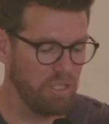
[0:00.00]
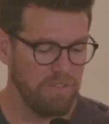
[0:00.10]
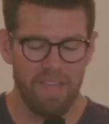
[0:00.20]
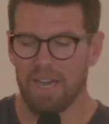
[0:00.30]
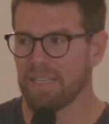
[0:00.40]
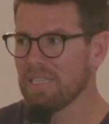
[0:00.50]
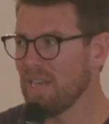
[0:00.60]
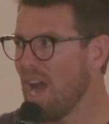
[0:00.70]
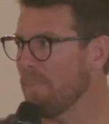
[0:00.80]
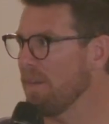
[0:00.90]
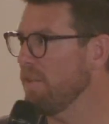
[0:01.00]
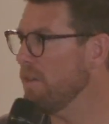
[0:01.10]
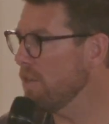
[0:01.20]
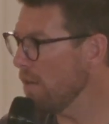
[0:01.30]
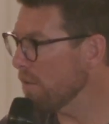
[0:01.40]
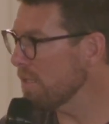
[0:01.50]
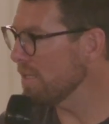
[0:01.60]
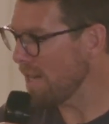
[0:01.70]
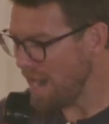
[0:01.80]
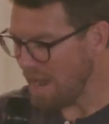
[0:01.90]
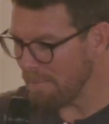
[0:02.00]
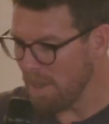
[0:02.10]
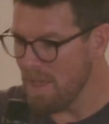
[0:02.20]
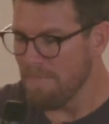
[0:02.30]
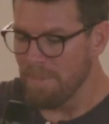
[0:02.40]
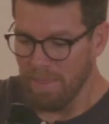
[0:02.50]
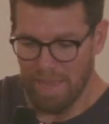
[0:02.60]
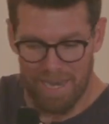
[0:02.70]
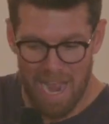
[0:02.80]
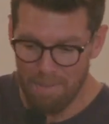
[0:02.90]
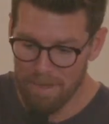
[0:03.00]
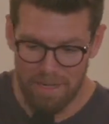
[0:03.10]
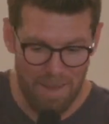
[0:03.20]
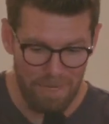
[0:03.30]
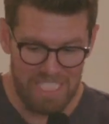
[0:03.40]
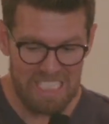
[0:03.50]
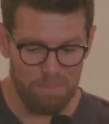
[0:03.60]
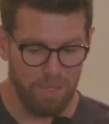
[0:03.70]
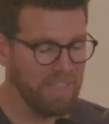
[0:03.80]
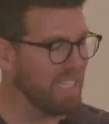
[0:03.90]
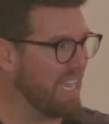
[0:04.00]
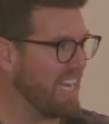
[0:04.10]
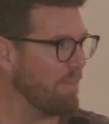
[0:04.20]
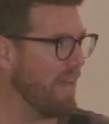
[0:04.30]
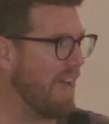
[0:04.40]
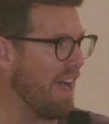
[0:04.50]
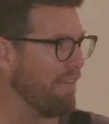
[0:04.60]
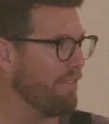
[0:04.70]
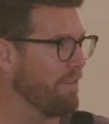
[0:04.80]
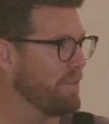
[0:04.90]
You've got to stop. And if you don't stop, like I'm gonna split the kingdom in half.